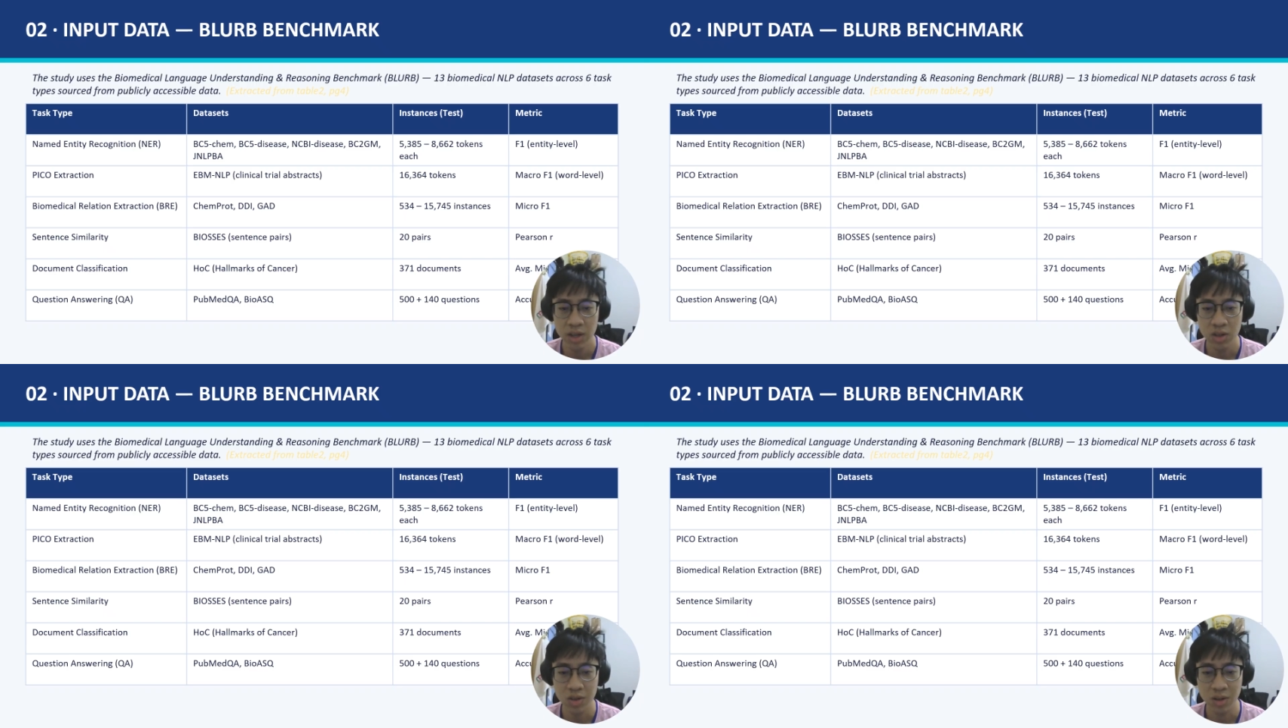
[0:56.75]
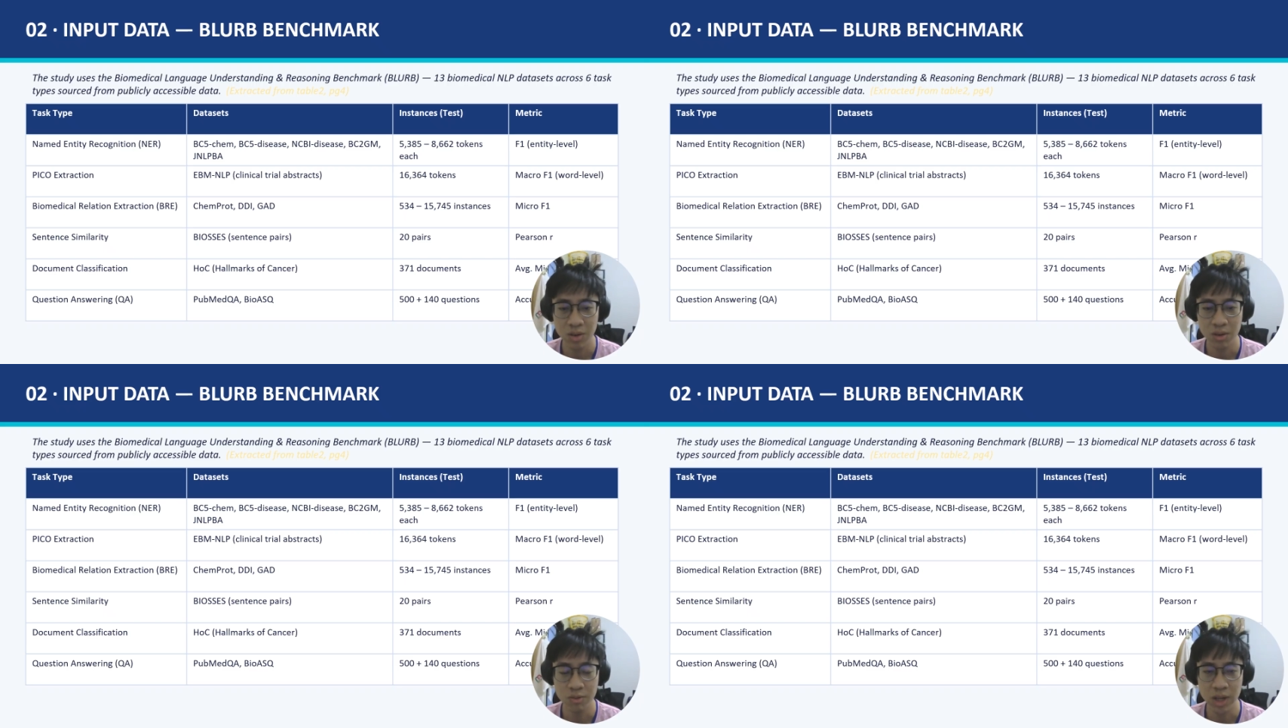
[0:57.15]

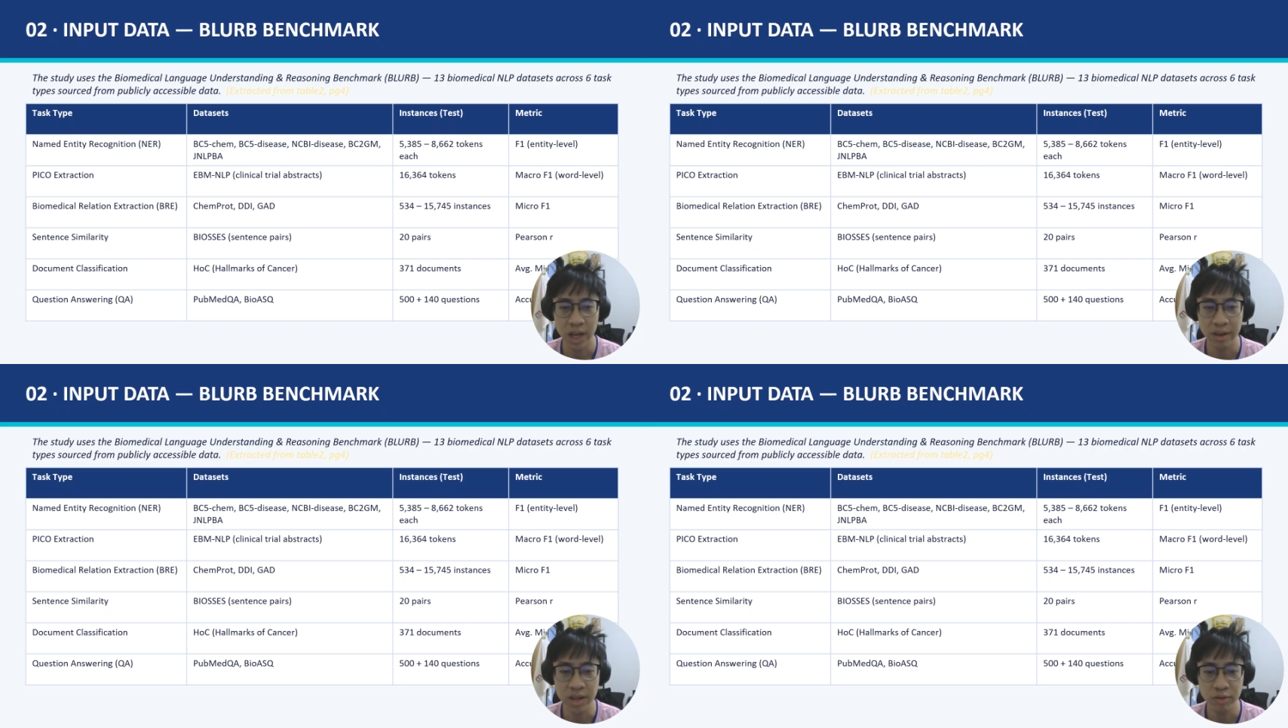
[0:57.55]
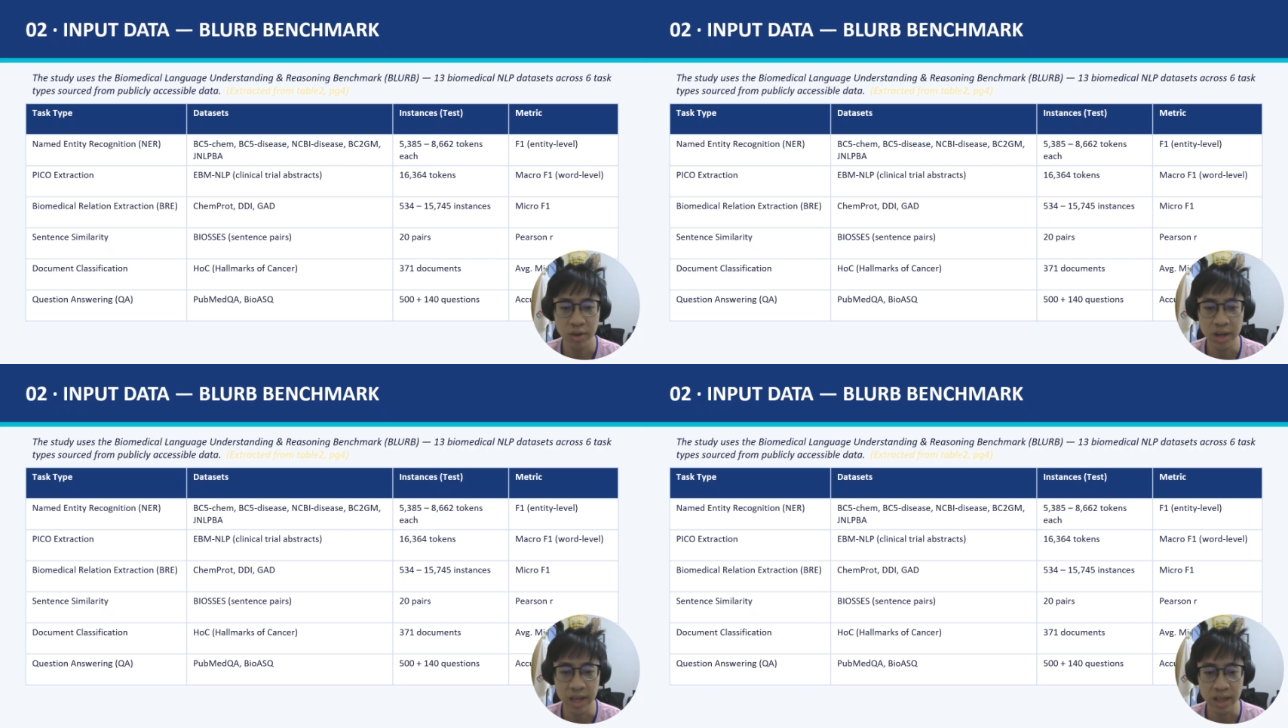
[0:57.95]
So we have
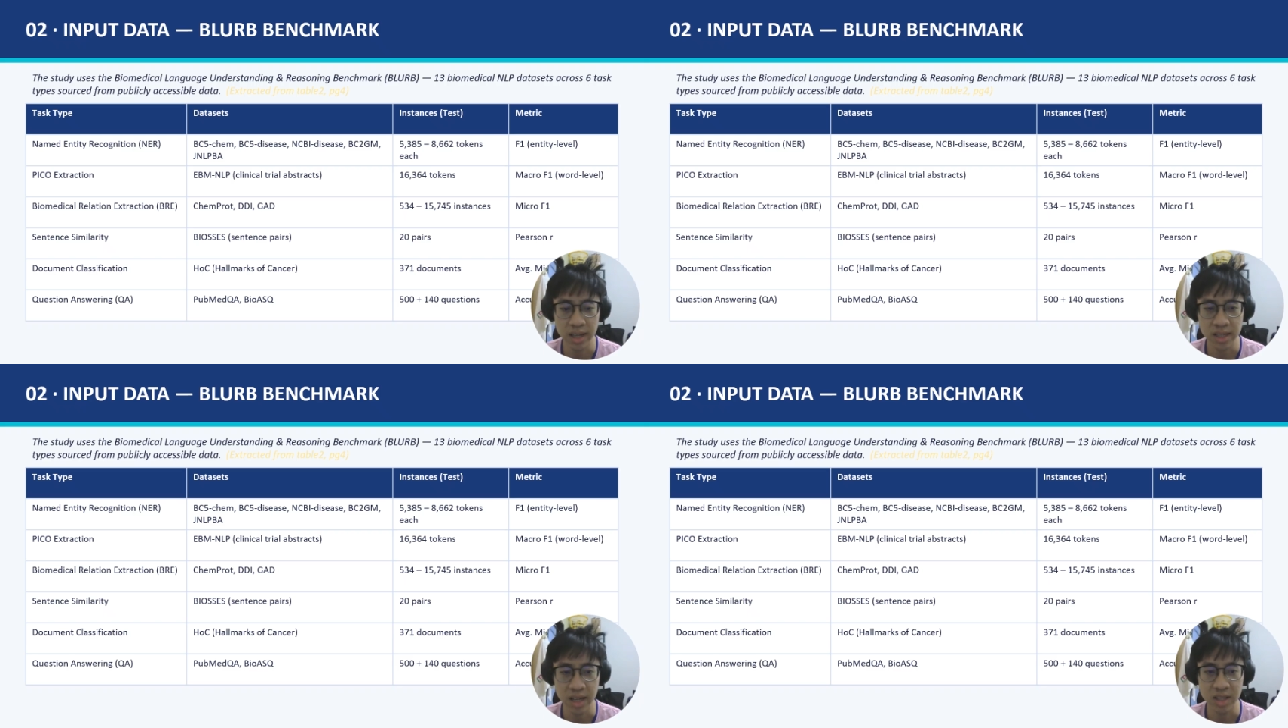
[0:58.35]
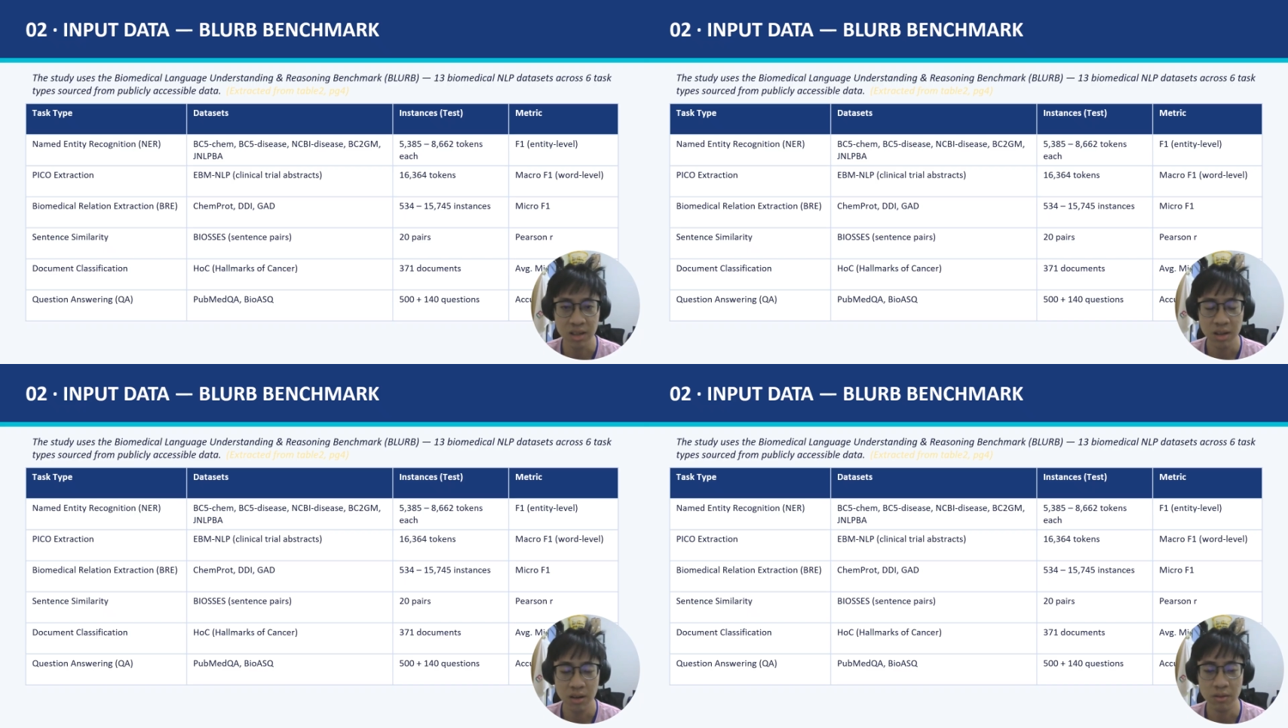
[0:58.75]
different data sets
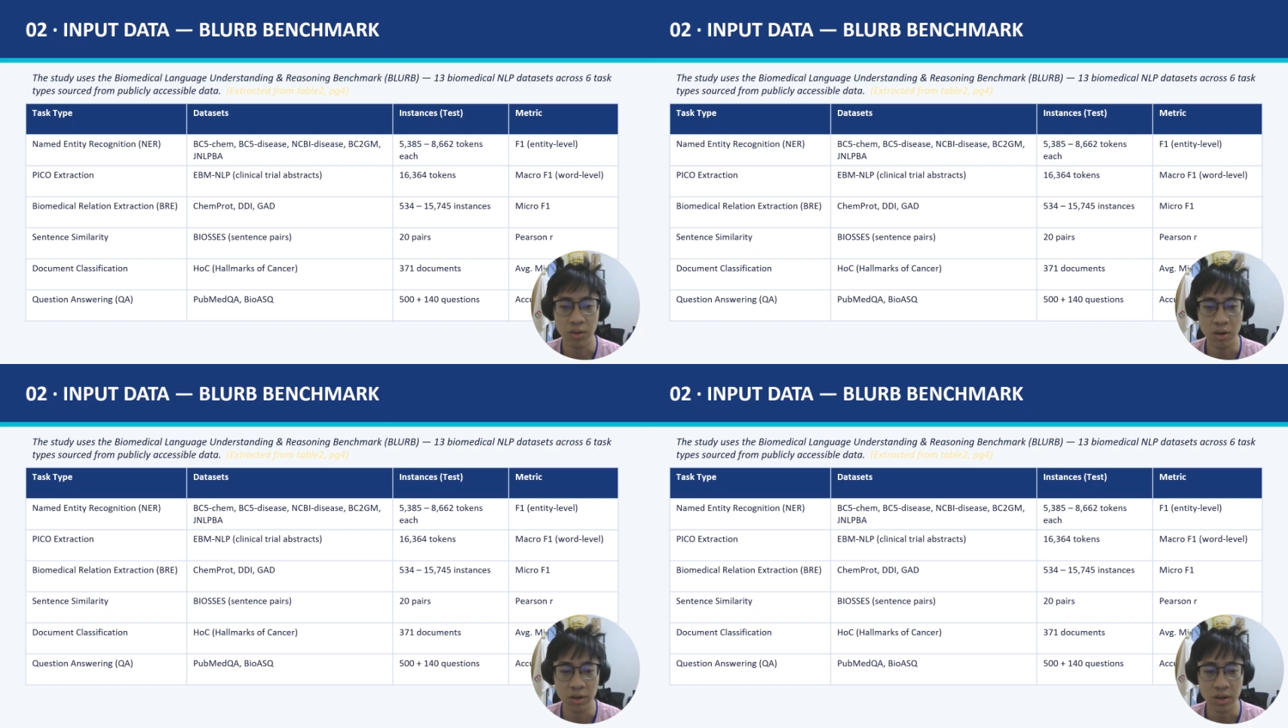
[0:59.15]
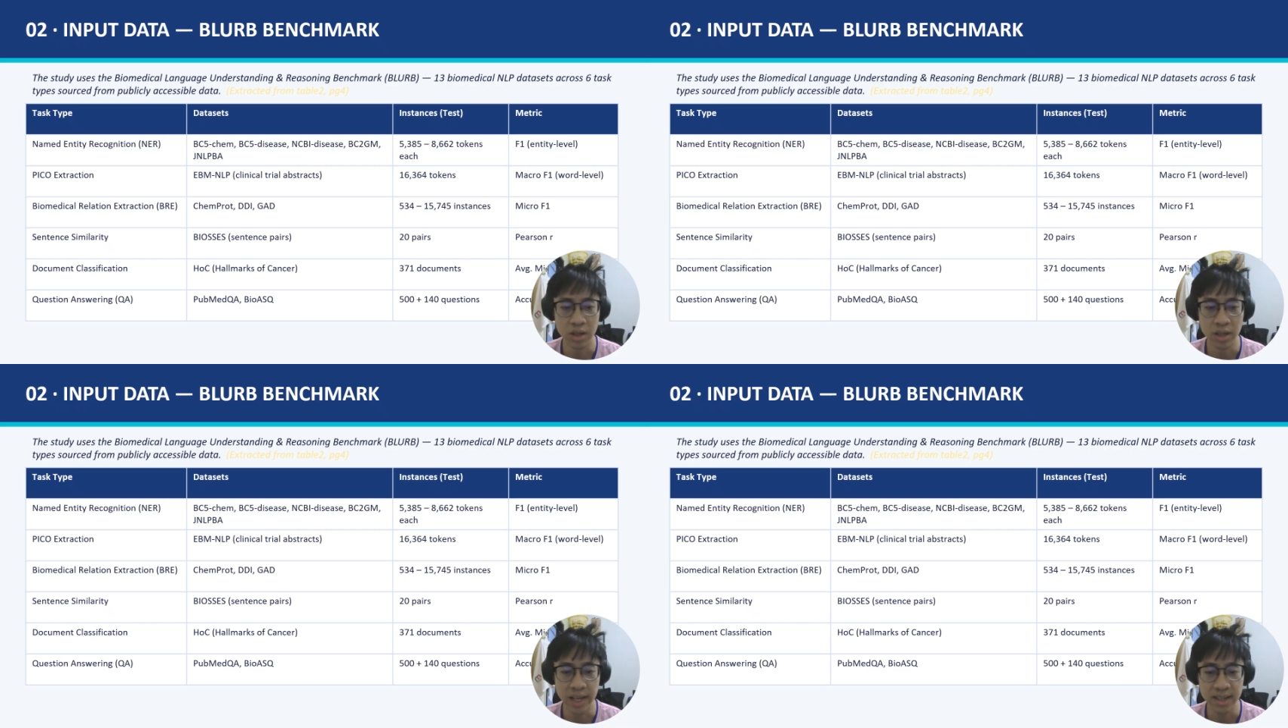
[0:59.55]
for
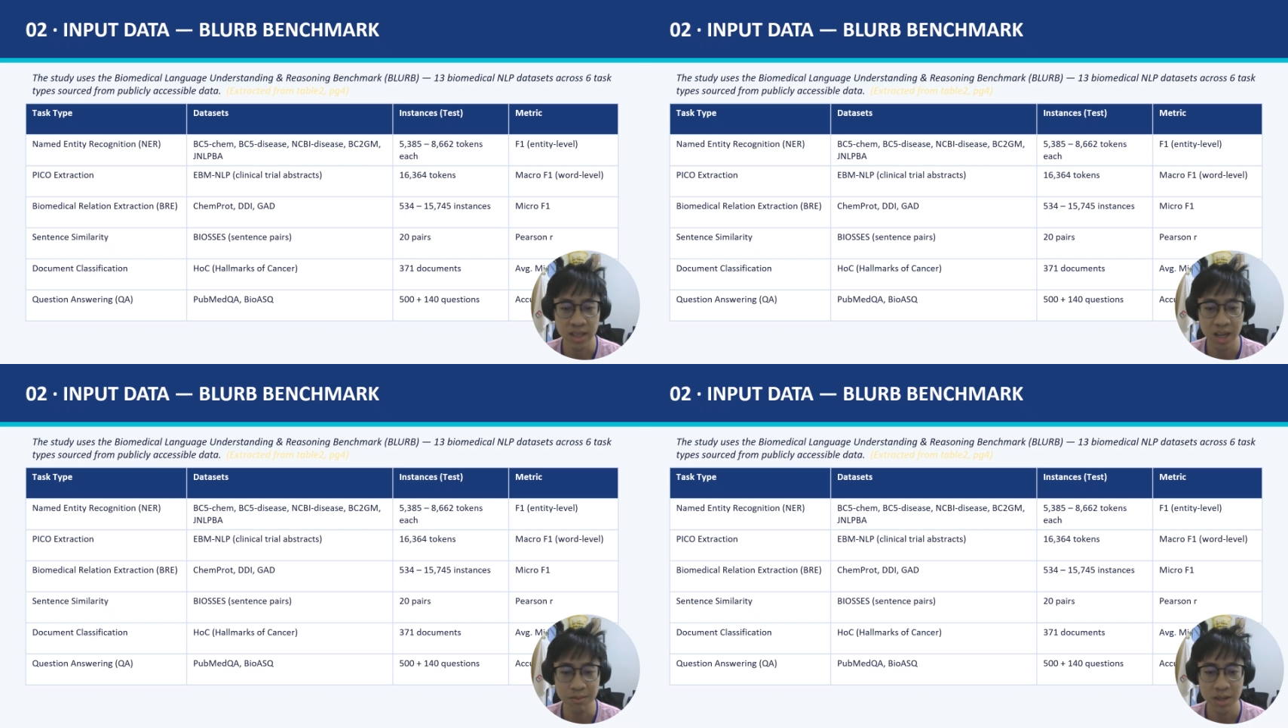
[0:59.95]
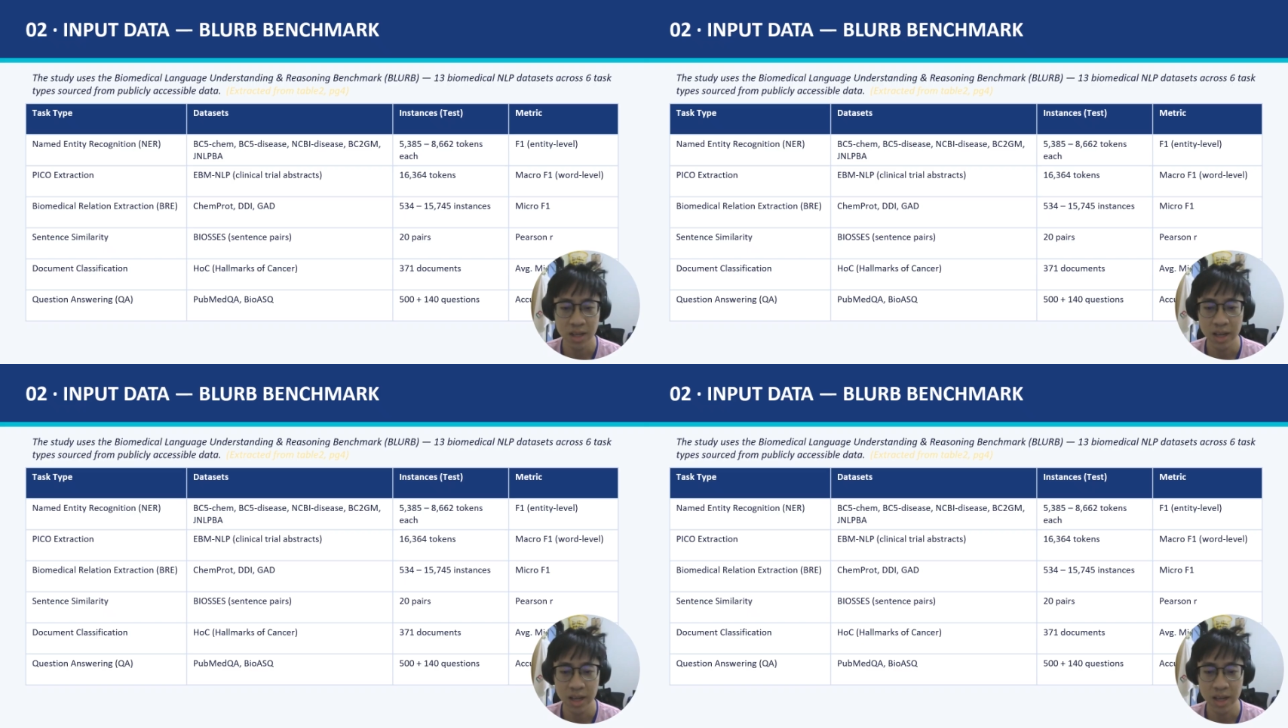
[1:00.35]
the task types,